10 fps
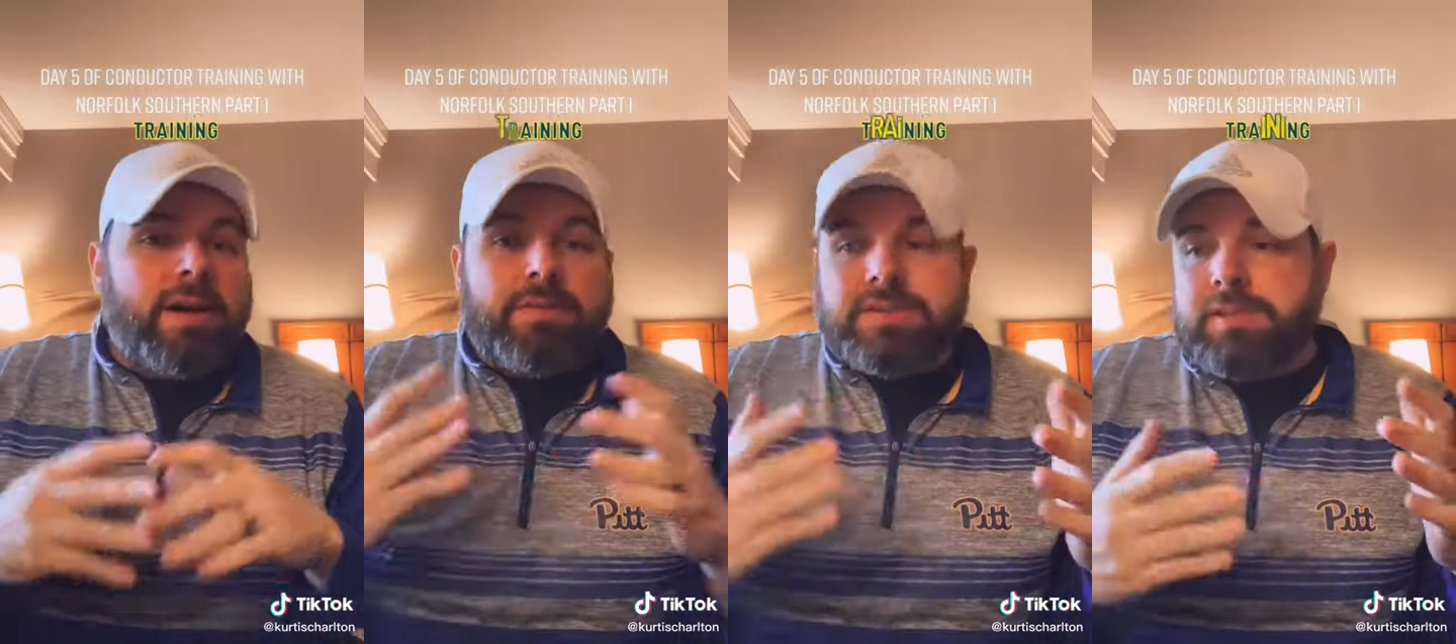
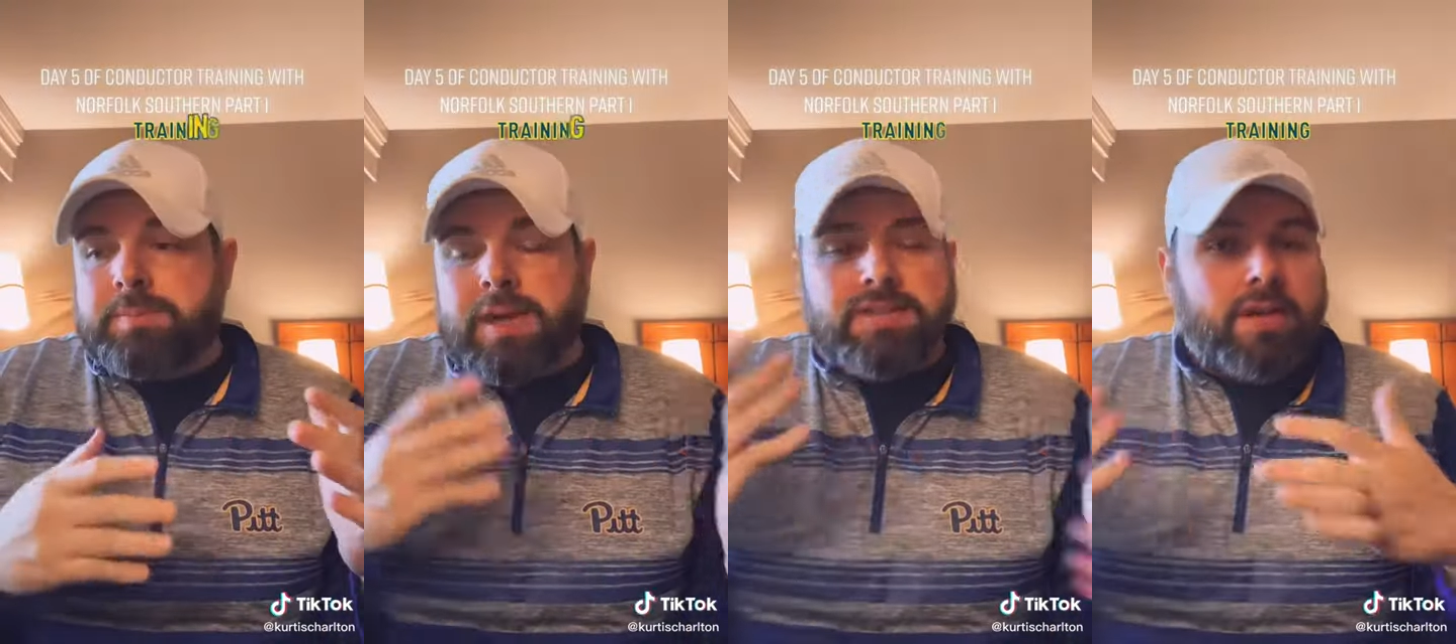obviously,
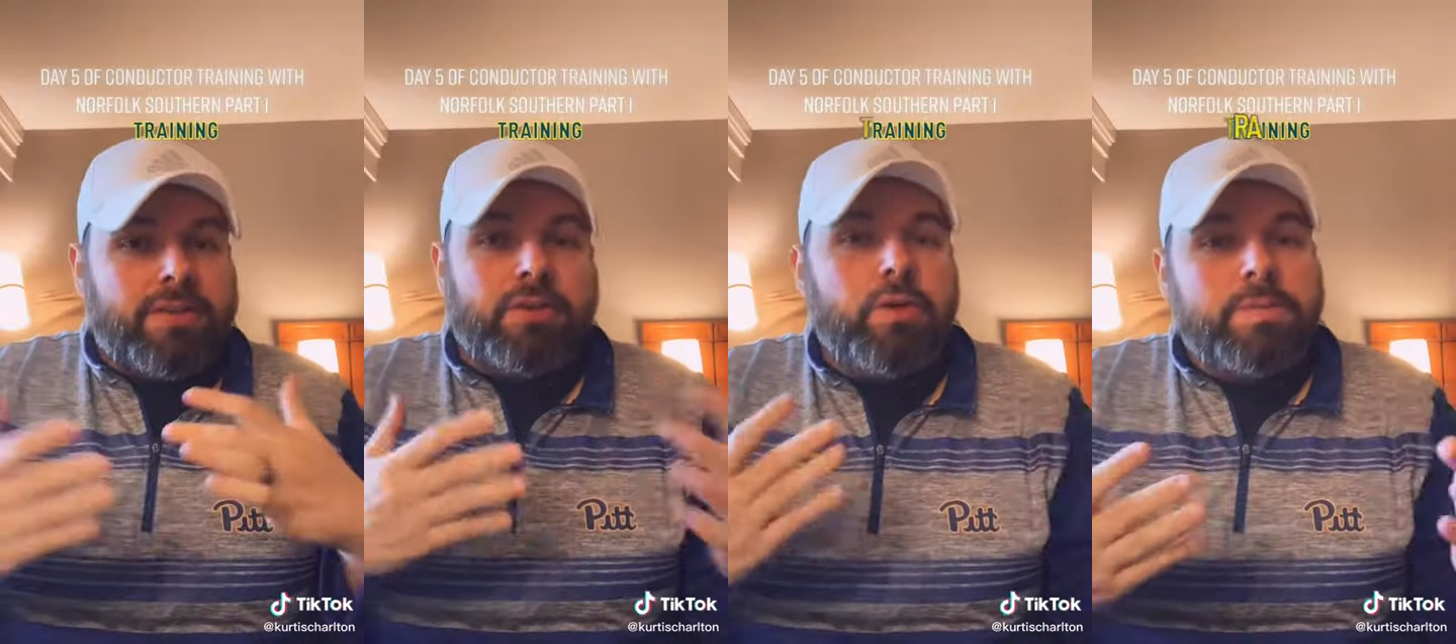based on
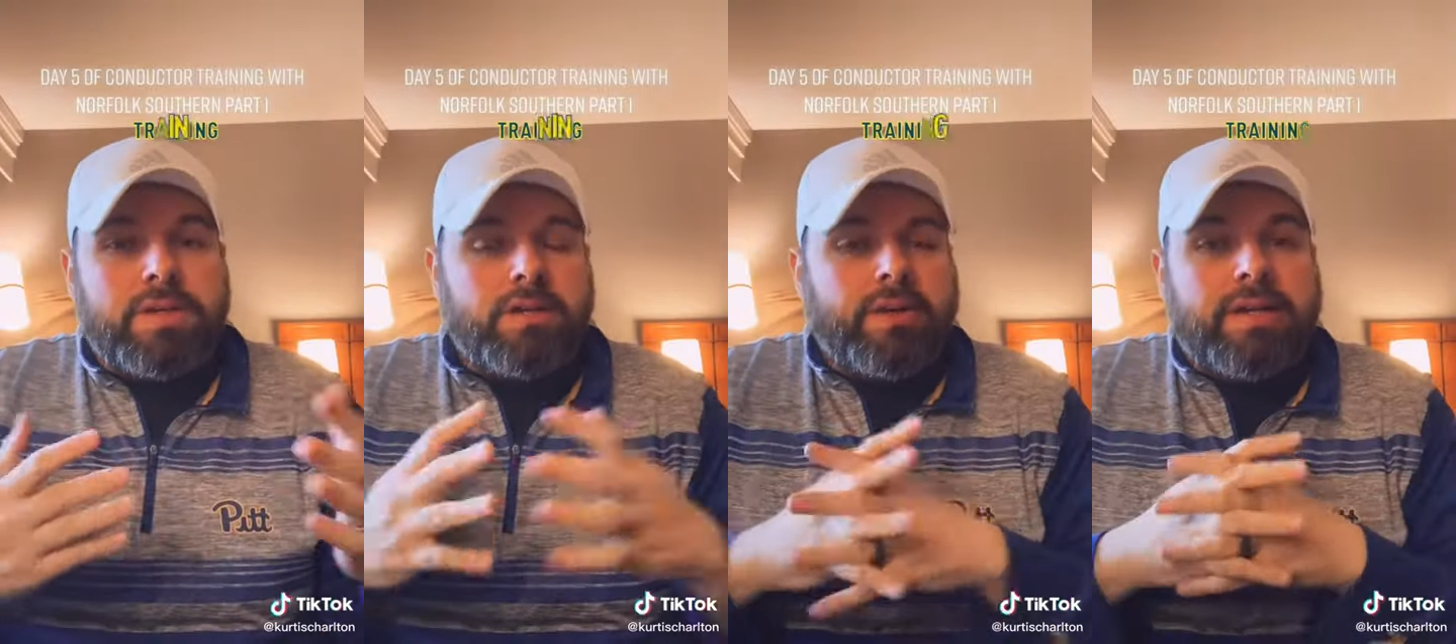the group
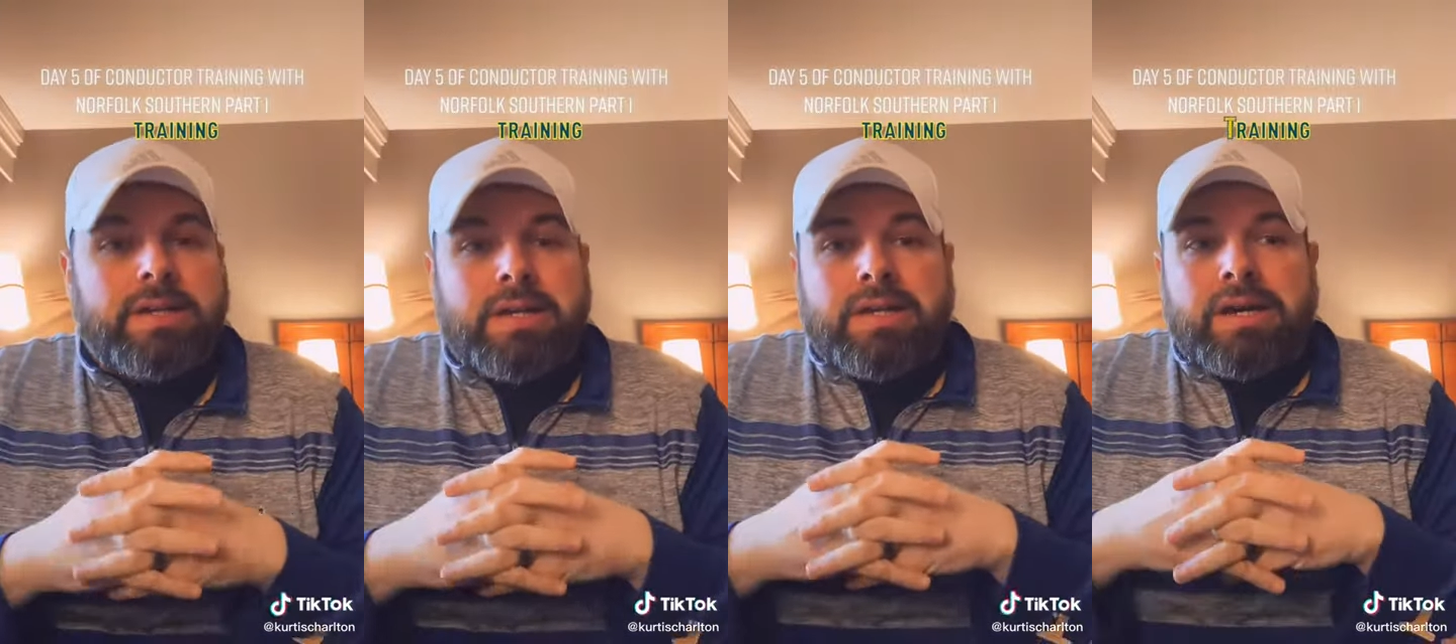that you're in,